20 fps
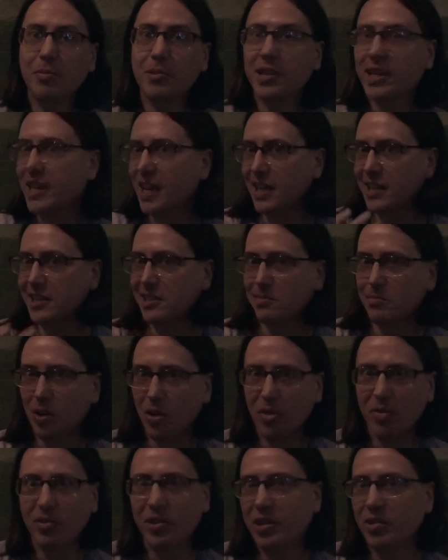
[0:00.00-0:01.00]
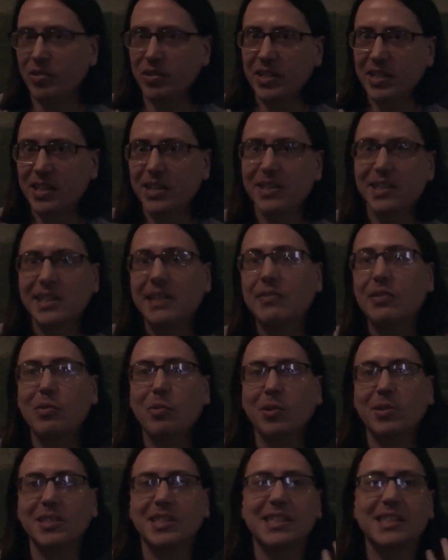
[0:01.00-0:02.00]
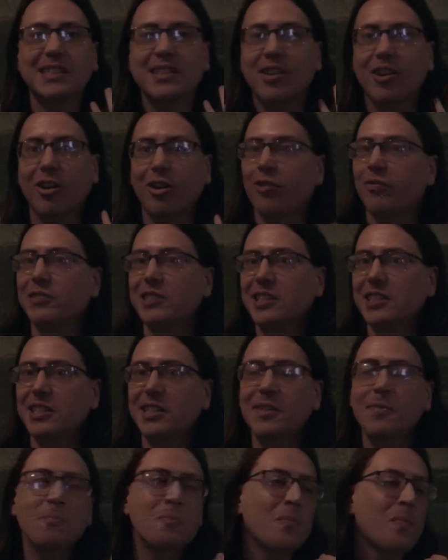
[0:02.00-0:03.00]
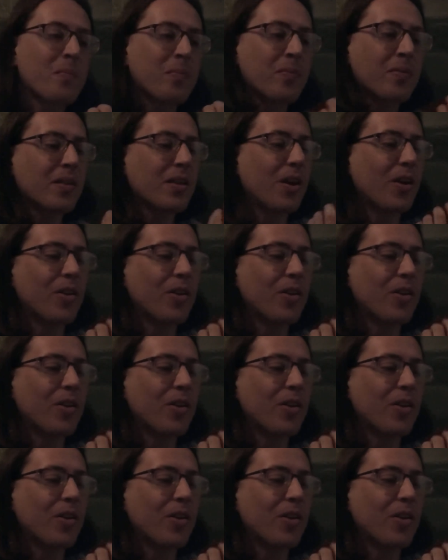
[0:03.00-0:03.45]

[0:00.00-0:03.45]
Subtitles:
You can add some other ingredients if you wanted. There are obviously other